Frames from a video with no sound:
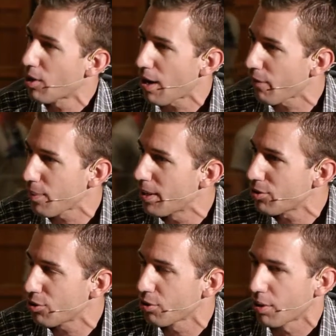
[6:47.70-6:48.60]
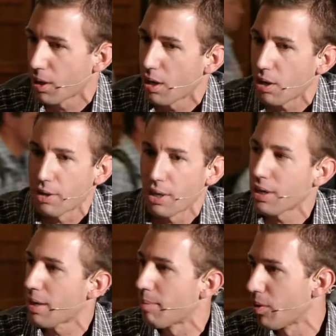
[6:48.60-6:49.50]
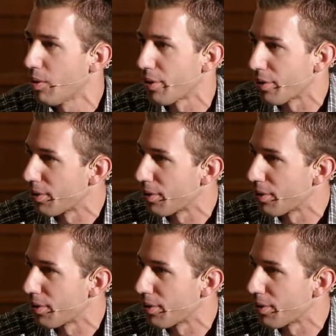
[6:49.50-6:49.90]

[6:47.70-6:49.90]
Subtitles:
confirmation, you're going, oh, they didn't get my order, or